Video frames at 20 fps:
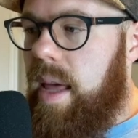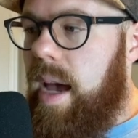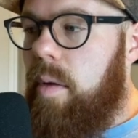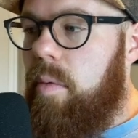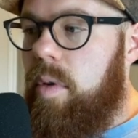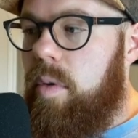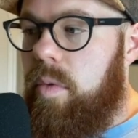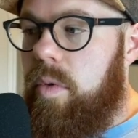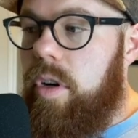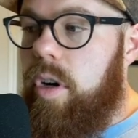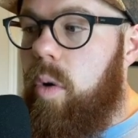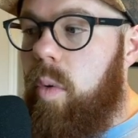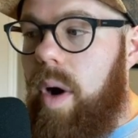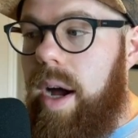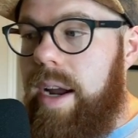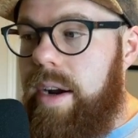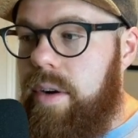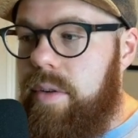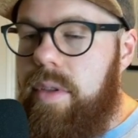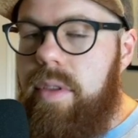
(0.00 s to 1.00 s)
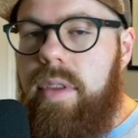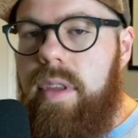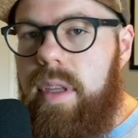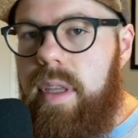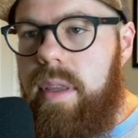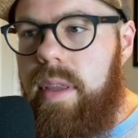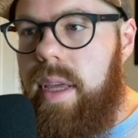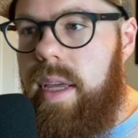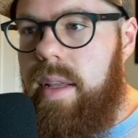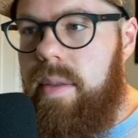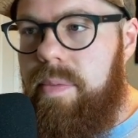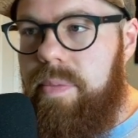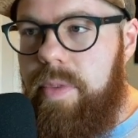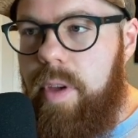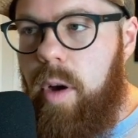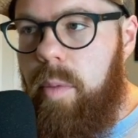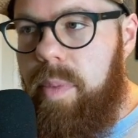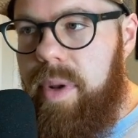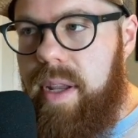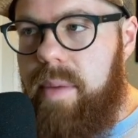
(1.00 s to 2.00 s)
that would require that the that
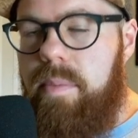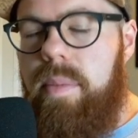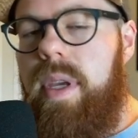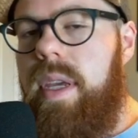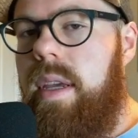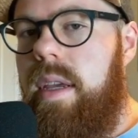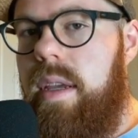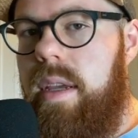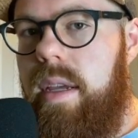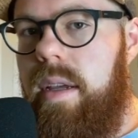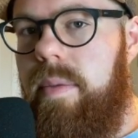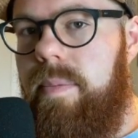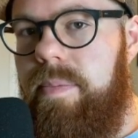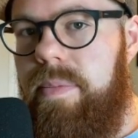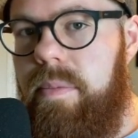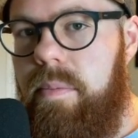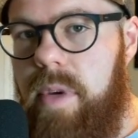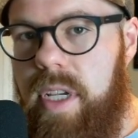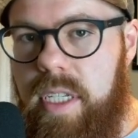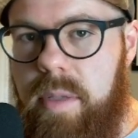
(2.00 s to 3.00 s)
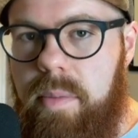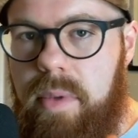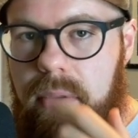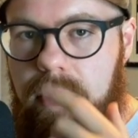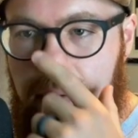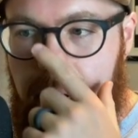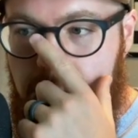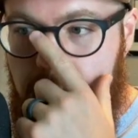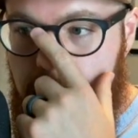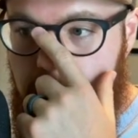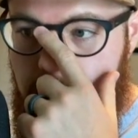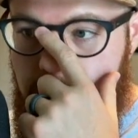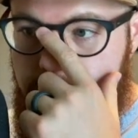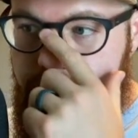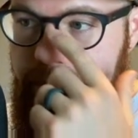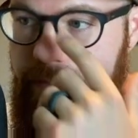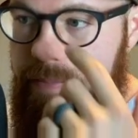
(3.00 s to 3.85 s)
OpenMP must be found